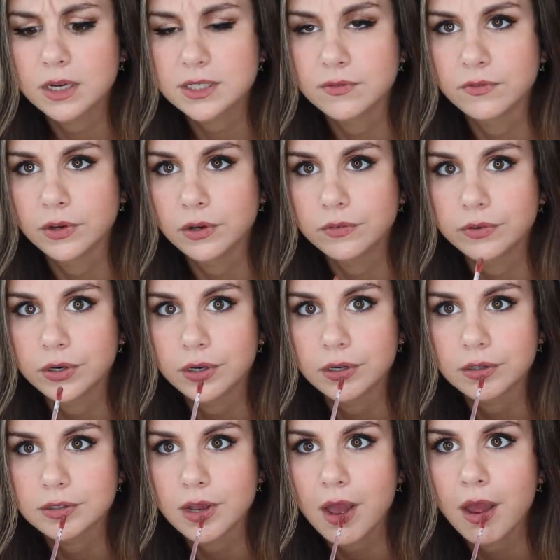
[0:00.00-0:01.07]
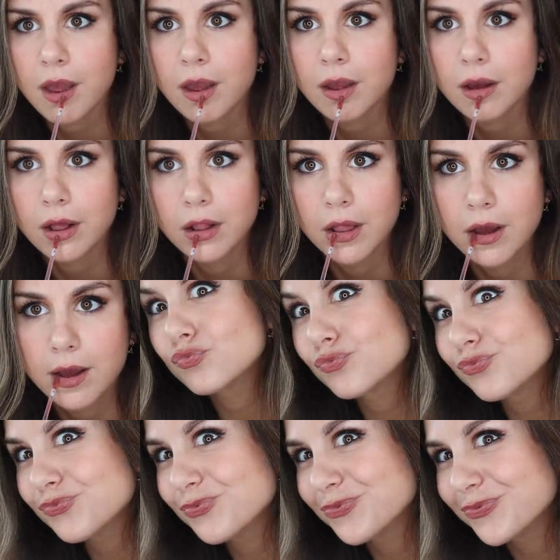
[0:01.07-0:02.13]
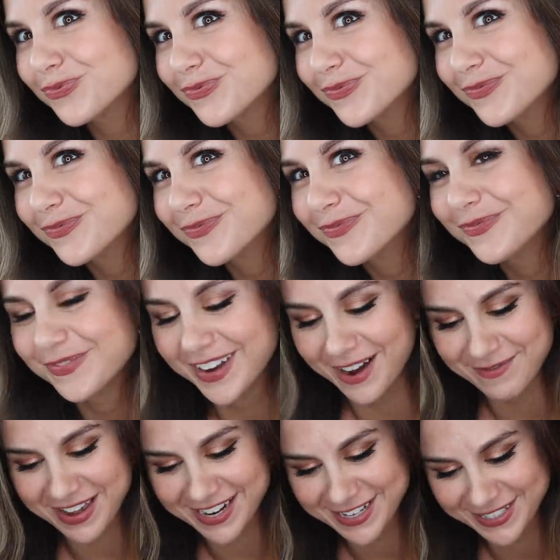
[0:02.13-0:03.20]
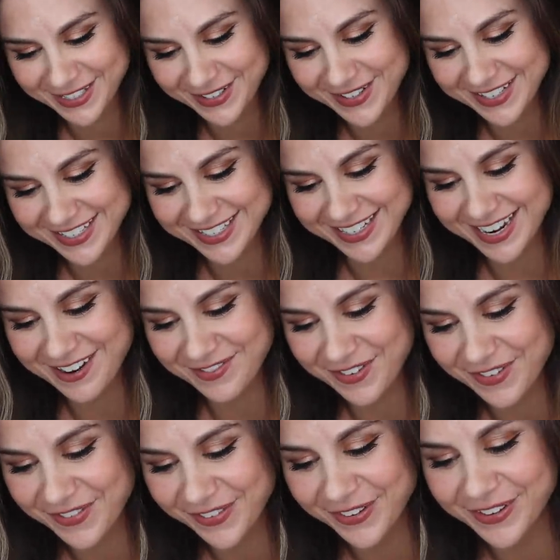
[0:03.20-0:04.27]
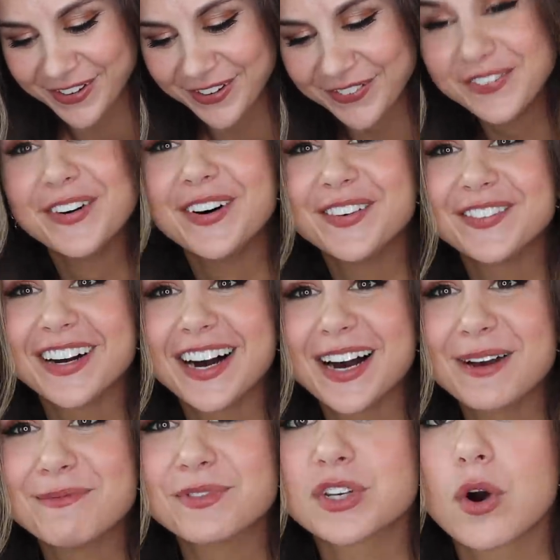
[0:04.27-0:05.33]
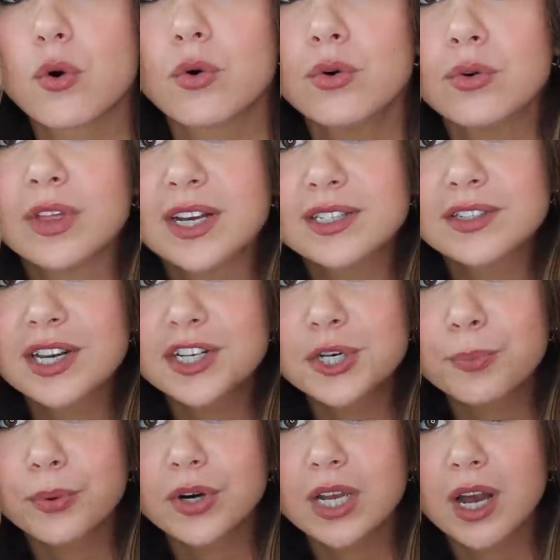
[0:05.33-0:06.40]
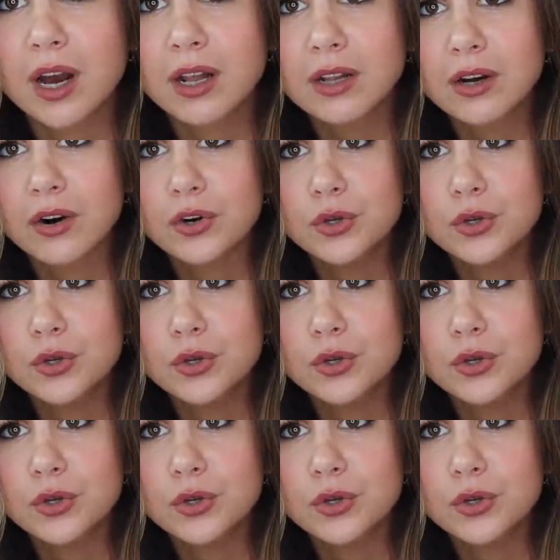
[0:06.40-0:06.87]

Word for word: It's velvety as hell. I'm getting so excited for fall. Fall vibes. Ooh, that's such a pretty color.